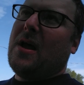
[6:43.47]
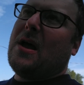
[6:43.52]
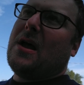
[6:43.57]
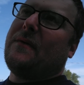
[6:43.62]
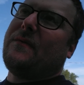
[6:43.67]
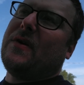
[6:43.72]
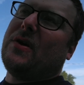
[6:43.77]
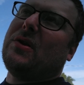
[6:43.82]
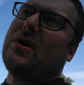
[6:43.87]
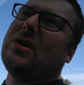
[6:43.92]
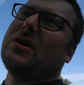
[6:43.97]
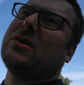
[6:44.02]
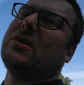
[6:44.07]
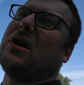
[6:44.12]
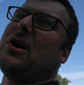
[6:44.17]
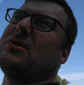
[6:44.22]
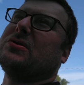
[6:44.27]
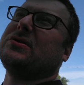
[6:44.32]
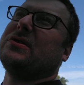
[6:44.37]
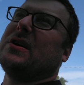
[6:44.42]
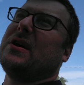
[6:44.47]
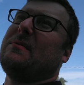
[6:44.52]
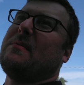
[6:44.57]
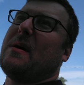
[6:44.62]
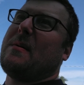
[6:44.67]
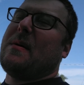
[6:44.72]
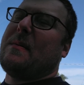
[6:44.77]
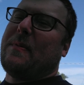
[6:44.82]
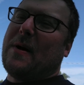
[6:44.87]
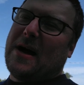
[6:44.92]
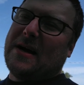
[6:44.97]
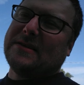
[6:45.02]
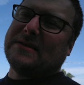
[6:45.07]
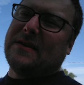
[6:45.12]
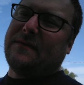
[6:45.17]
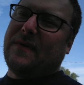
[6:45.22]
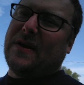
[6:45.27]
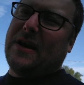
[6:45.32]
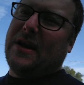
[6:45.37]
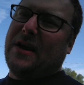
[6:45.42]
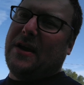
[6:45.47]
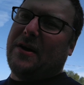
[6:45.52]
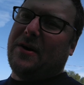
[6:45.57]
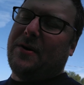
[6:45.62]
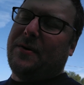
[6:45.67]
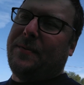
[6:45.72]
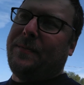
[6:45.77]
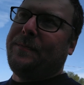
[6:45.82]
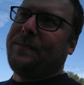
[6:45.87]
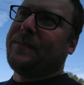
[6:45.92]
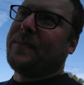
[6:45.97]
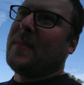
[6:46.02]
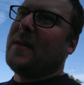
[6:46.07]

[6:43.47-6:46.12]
If you look closely, maybe pause the video.